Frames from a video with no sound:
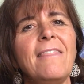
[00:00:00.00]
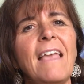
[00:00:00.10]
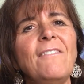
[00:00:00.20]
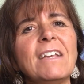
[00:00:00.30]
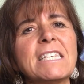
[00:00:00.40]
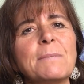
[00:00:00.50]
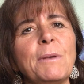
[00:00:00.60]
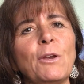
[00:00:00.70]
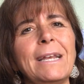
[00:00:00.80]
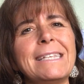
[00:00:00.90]
They've
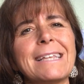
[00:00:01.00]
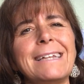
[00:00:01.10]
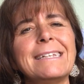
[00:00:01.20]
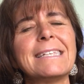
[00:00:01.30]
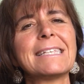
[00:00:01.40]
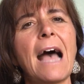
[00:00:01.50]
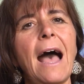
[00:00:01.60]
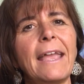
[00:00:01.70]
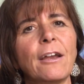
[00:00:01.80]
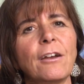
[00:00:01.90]
experienced a
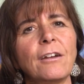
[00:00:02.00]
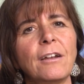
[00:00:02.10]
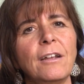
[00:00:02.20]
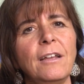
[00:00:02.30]
desire,